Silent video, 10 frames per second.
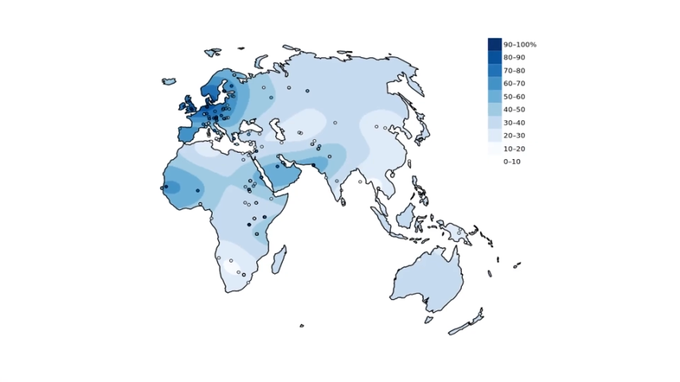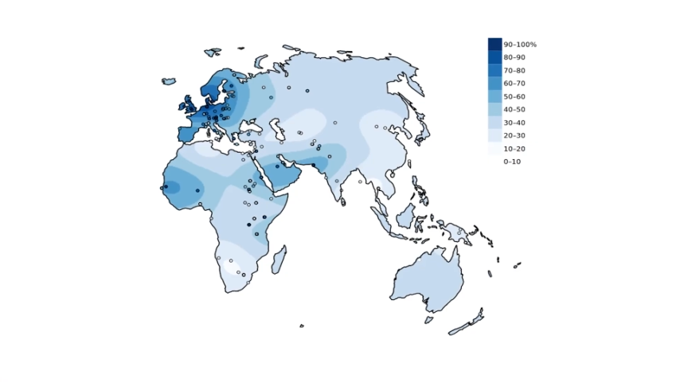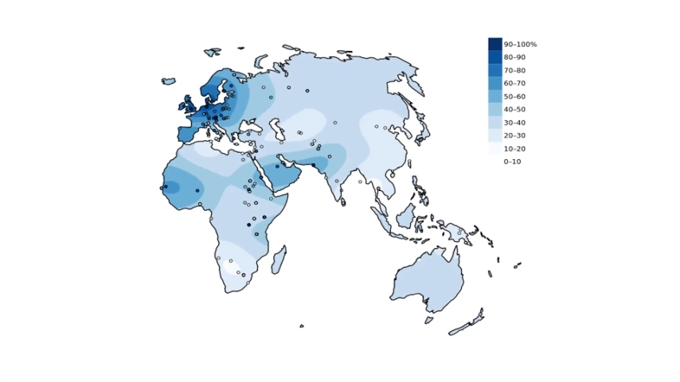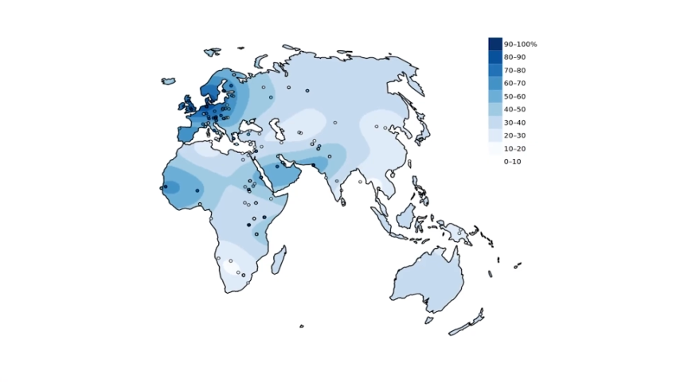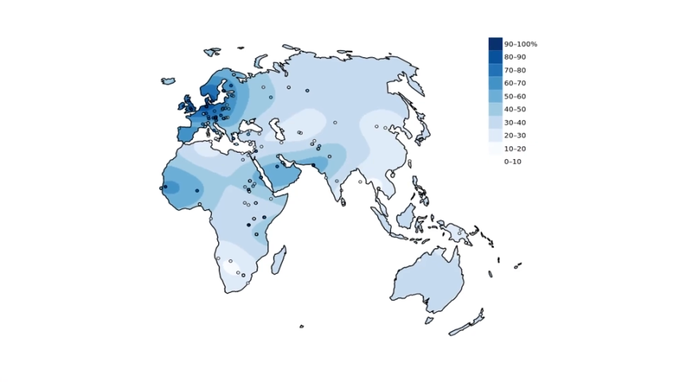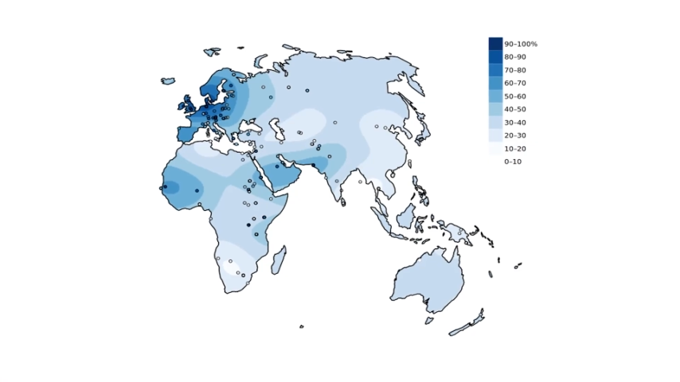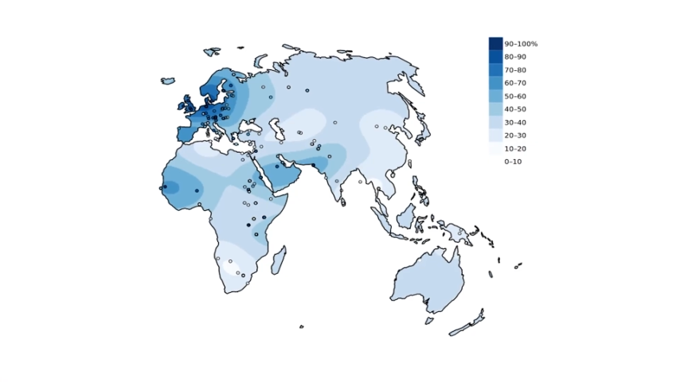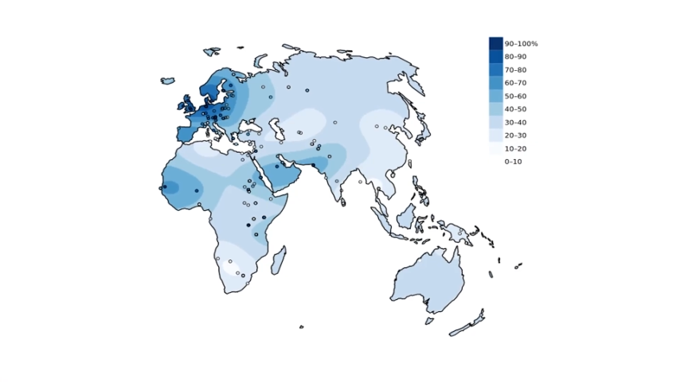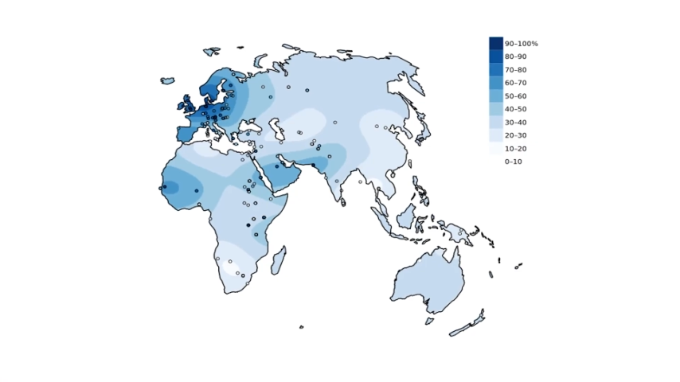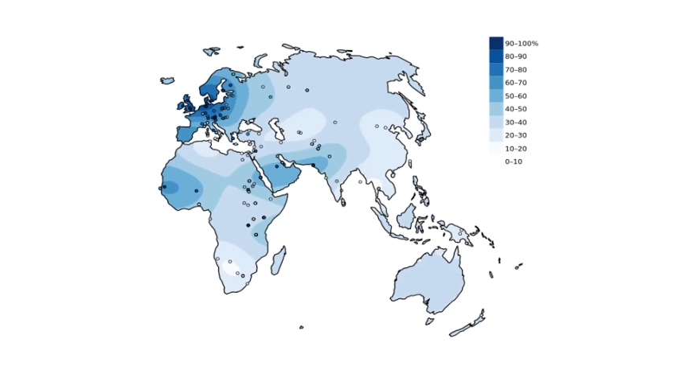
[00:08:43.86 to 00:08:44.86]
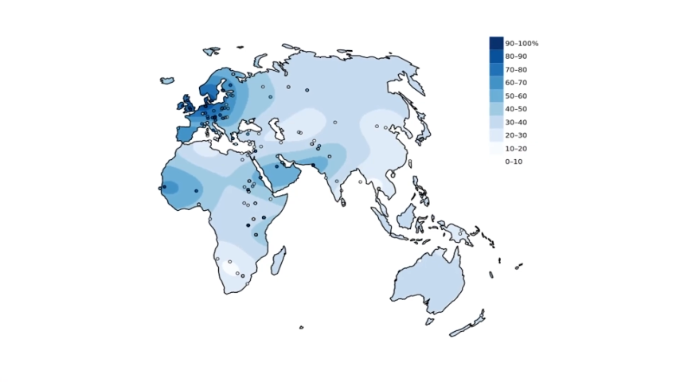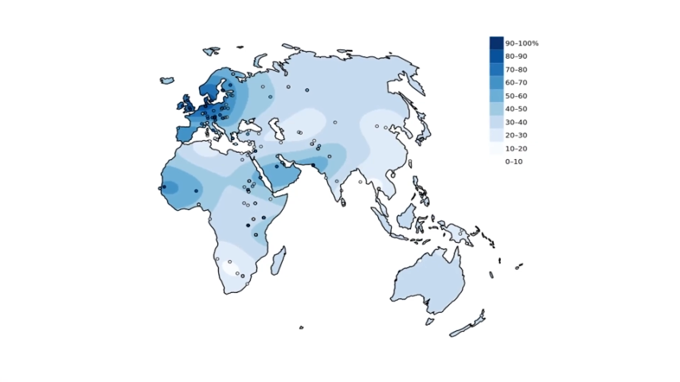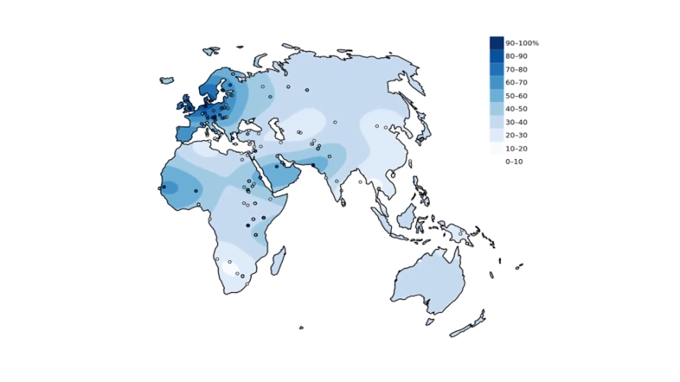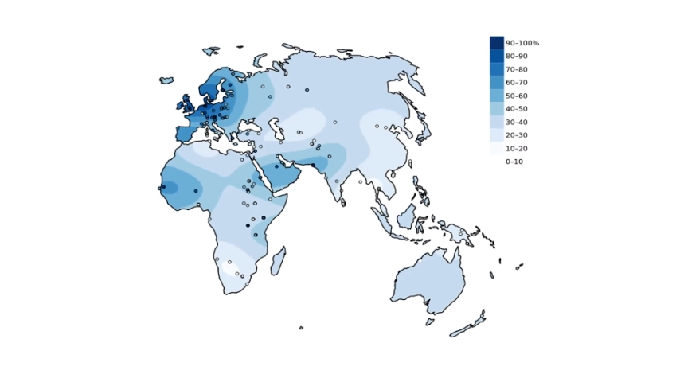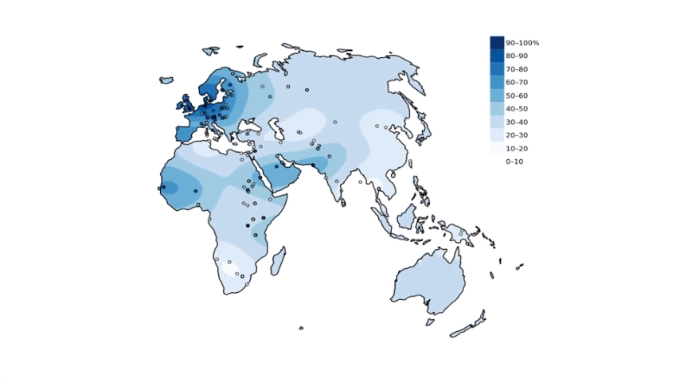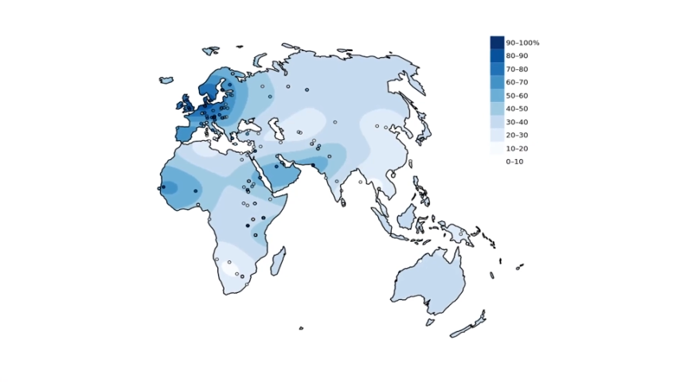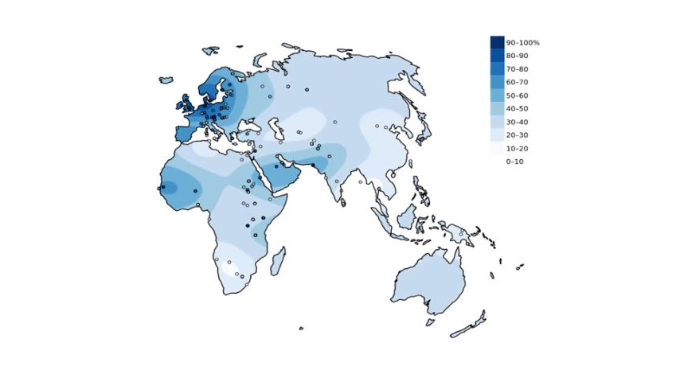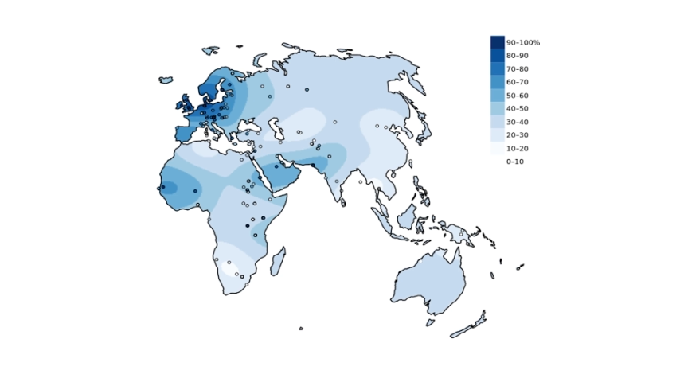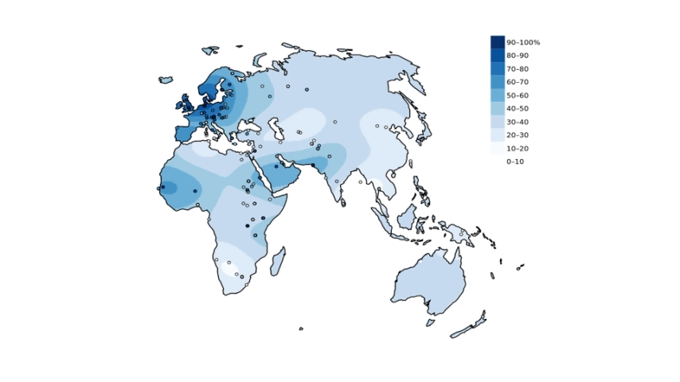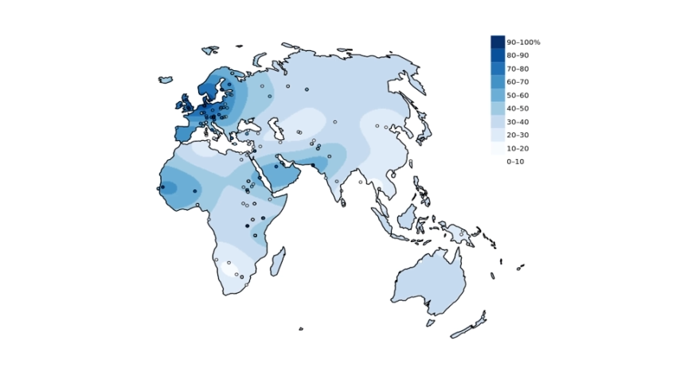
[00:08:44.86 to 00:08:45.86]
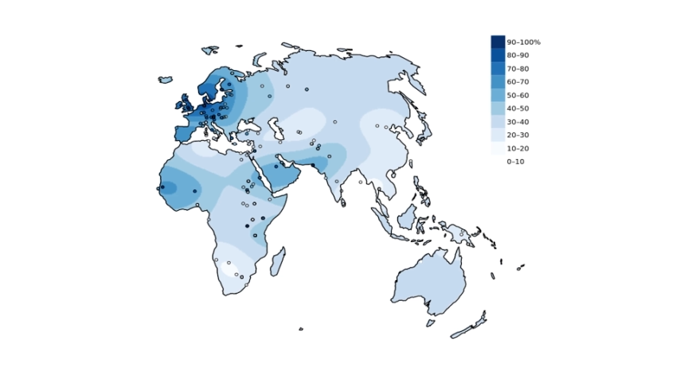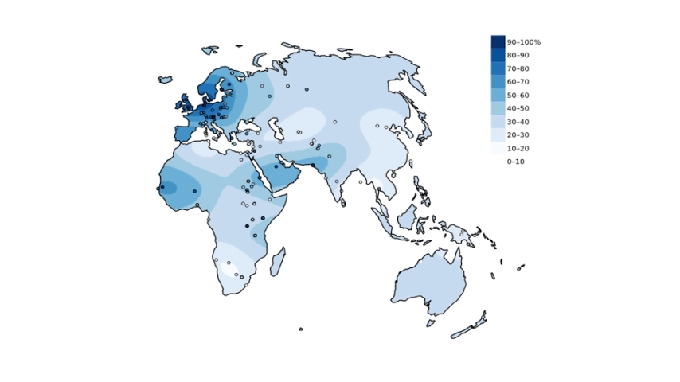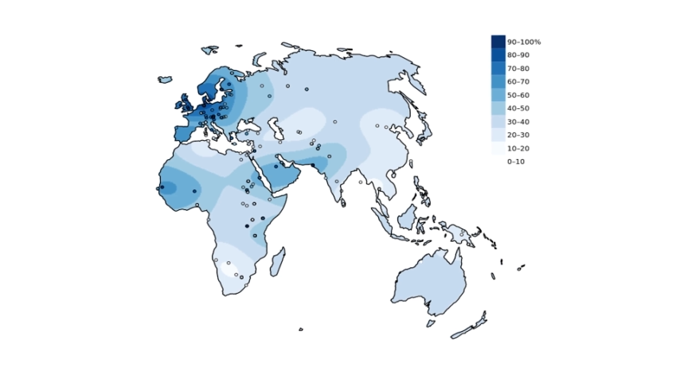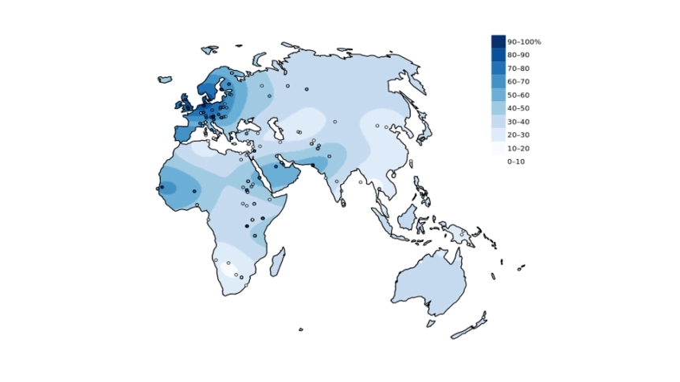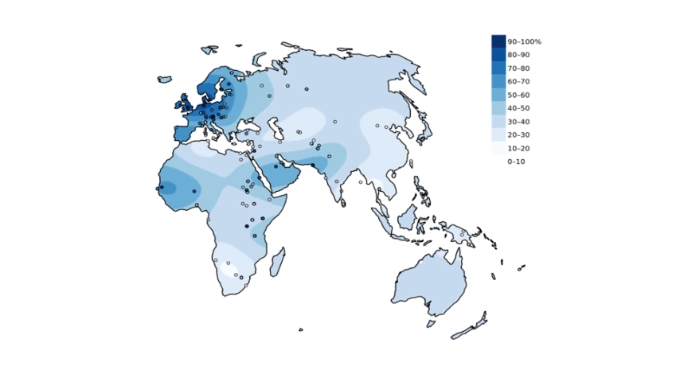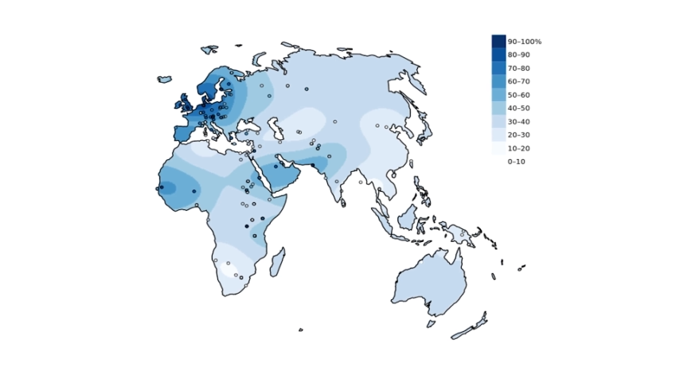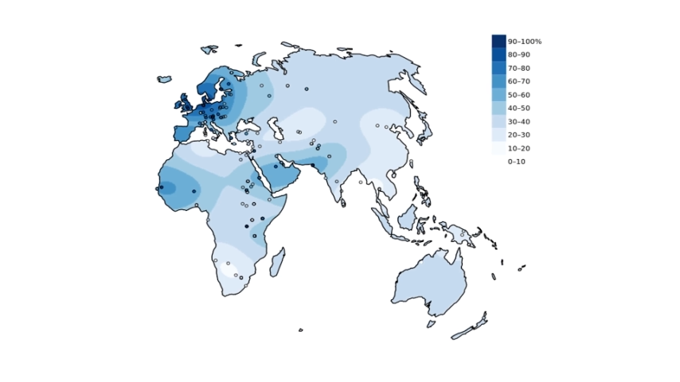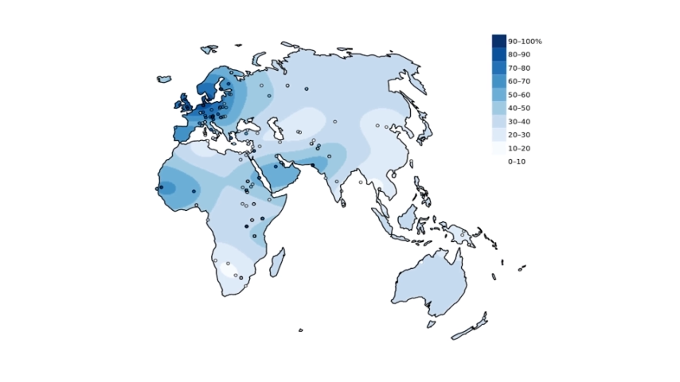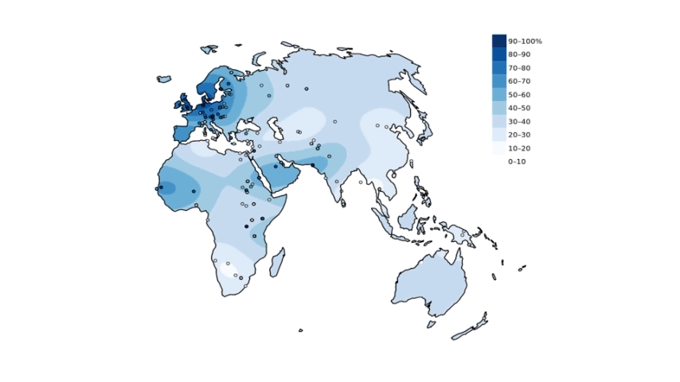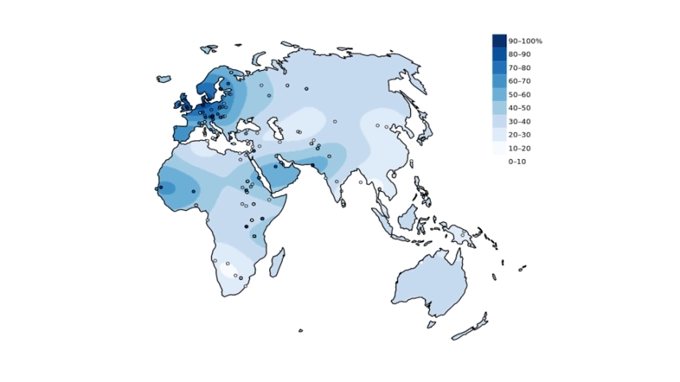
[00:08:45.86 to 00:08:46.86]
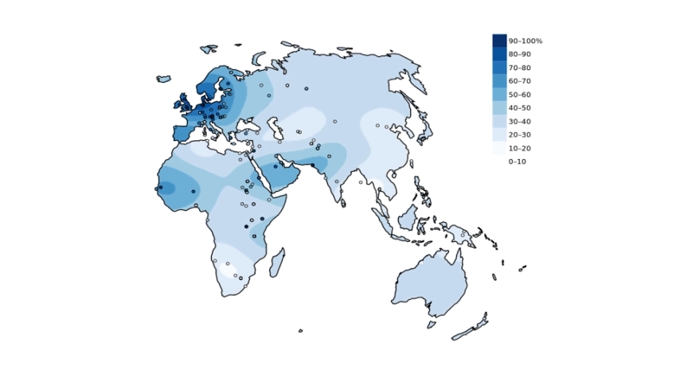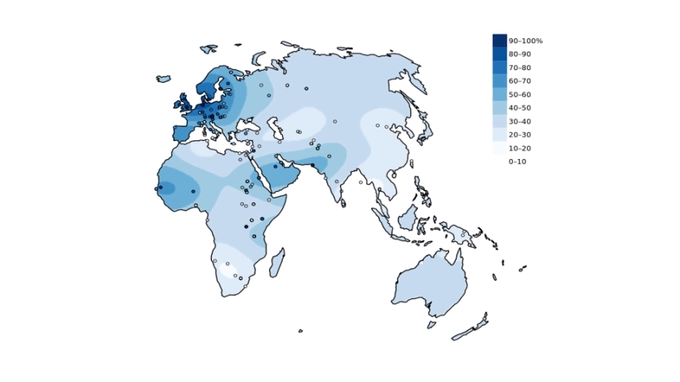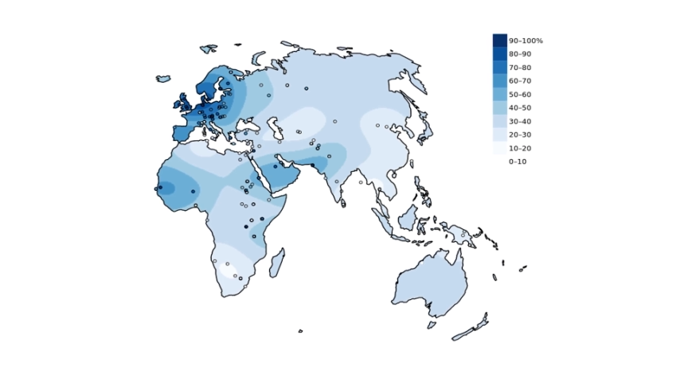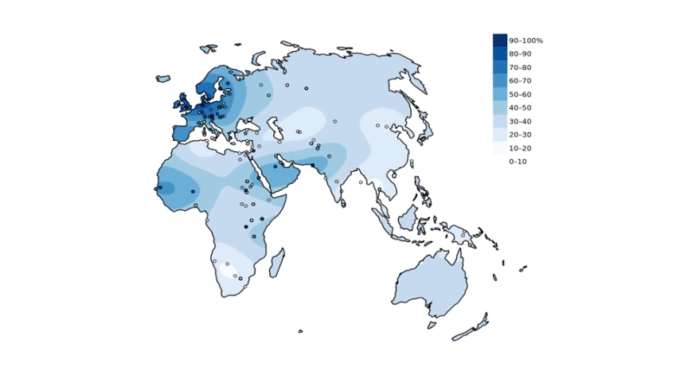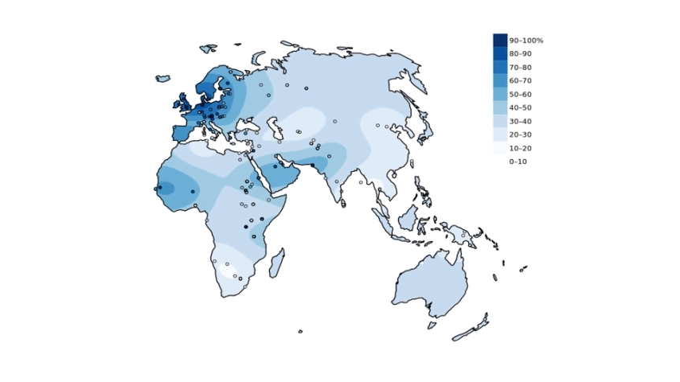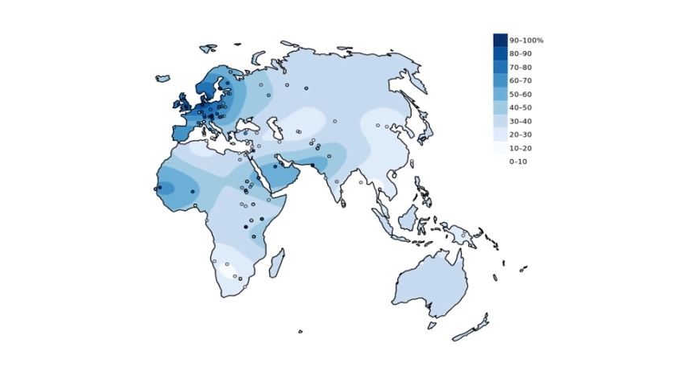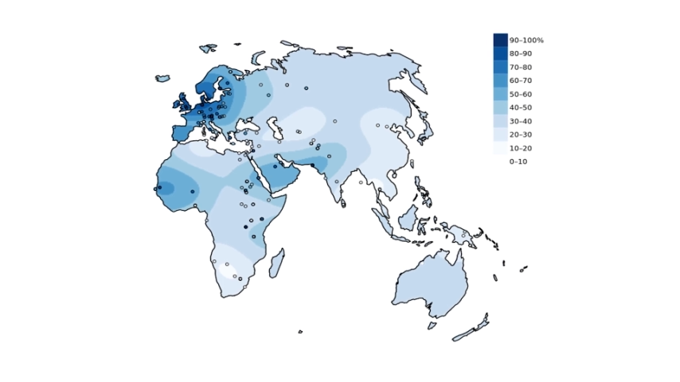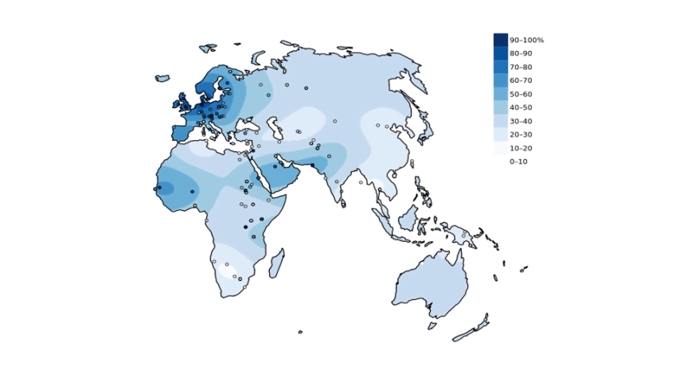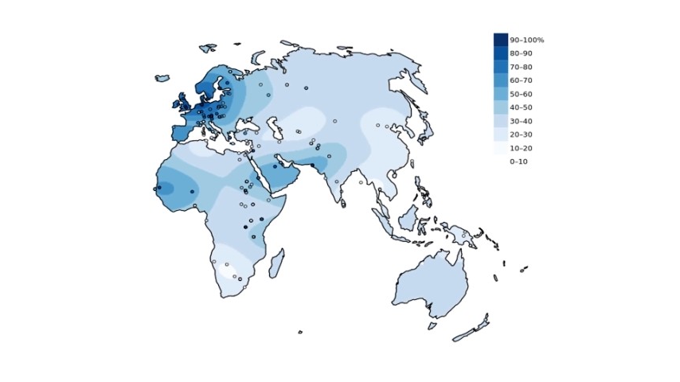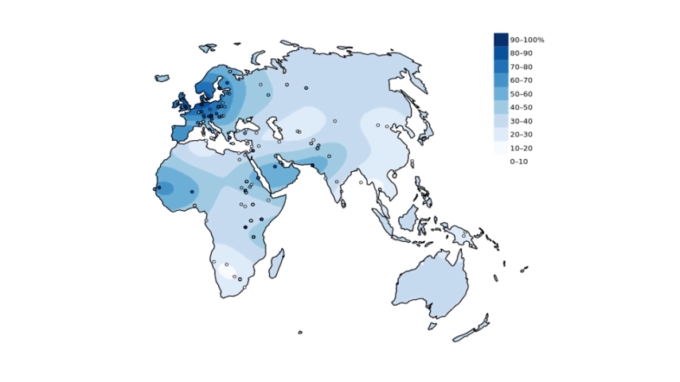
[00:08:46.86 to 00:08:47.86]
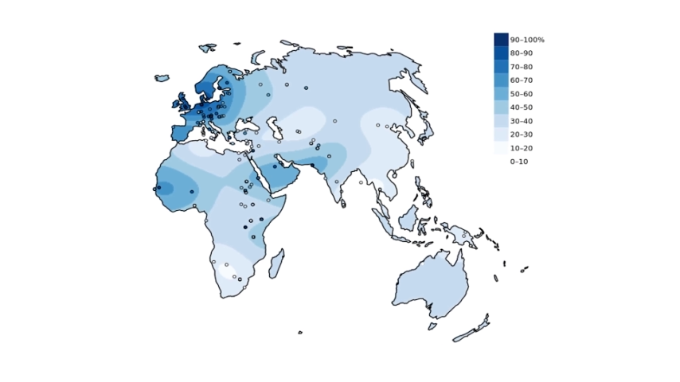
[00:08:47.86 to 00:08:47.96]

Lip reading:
Nobody's mouth can be seen.